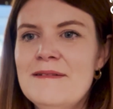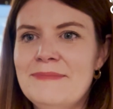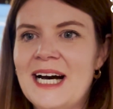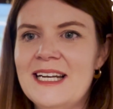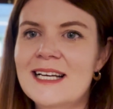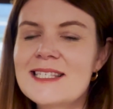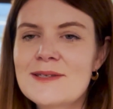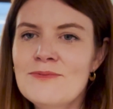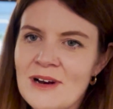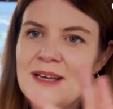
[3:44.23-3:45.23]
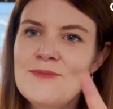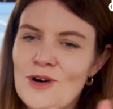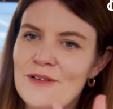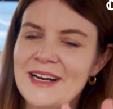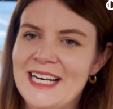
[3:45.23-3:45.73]
but it's really
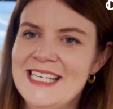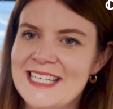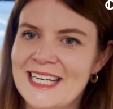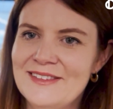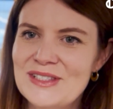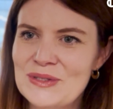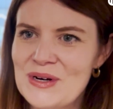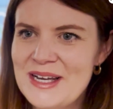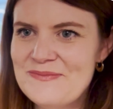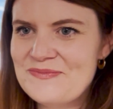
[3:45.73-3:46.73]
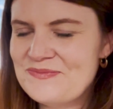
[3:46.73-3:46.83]
more of a classic love story.